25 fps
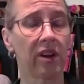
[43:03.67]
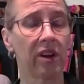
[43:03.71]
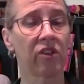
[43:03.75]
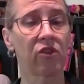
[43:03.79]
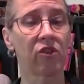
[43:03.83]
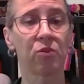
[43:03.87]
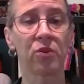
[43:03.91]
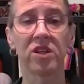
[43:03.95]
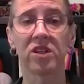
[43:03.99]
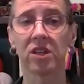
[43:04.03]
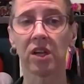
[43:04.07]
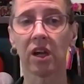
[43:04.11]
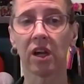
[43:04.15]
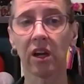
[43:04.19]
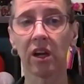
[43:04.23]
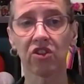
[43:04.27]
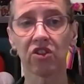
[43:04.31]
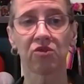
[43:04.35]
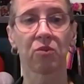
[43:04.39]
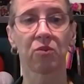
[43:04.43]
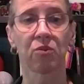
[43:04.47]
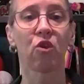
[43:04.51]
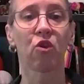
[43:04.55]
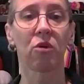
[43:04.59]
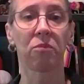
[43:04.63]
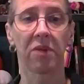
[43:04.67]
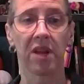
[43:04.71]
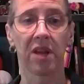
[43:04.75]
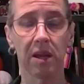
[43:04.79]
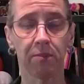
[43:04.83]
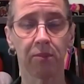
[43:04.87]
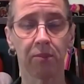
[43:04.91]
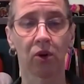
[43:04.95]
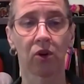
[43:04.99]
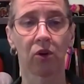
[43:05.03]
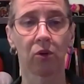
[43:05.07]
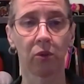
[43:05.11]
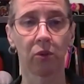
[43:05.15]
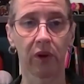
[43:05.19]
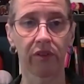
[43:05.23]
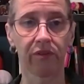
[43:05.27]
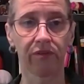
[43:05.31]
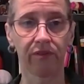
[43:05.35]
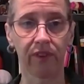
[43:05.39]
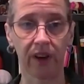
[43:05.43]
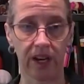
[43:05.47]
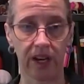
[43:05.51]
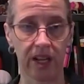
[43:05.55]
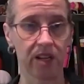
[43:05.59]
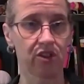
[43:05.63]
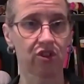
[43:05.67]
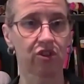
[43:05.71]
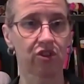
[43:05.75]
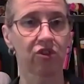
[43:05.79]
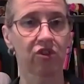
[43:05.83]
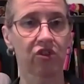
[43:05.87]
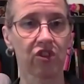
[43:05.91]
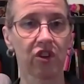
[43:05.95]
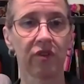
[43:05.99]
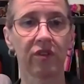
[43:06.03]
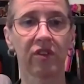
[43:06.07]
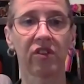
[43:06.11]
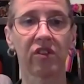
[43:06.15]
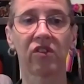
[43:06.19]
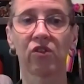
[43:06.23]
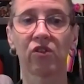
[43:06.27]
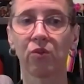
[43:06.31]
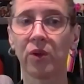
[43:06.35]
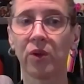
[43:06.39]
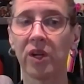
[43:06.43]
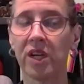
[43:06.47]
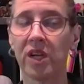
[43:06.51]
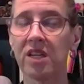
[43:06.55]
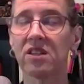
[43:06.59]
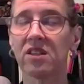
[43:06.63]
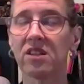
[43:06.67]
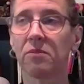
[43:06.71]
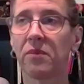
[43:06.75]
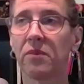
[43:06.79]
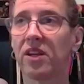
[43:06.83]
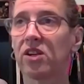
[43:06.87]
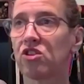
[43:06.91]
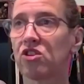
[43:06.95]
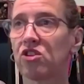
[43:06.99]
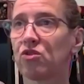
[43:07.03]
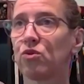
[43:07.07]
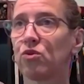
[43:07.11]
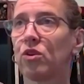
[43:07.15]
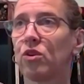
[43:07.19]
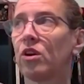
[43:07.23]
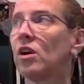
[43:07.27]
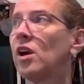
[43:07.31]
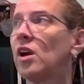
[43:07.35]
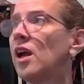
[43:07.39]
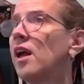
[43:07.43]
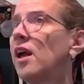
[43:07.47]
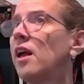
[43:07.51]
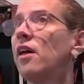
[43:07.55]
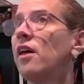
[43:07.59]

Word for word: As we touch more people with financial services, we need to make sure